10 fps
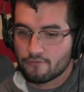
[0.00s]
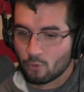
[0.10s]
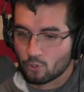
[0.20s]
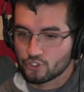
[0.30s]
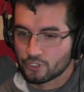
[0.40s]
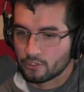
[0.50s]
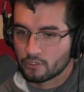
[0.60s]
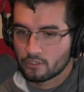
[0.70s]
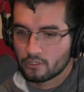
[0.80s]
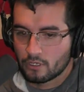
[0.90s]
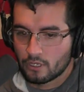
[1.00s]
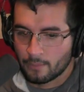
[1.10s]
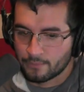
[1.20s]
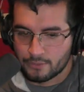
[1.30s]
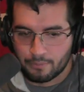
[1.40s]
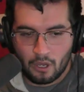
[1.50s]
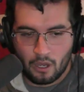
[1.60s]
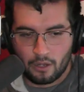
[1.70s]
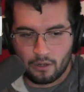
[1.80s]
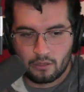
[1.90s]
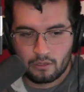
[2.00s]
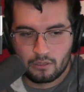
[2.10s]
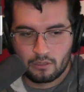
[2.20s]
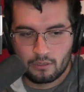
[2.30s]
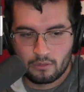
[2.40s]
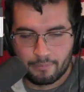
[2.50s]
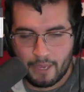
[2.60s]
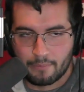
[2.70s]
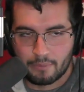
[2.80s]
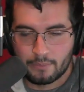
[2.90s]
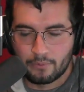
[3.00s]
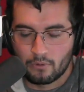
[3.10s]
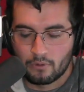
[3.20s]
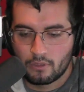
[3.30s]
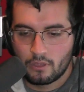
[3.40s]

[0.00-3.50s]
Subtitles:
fortune comes upon bad people.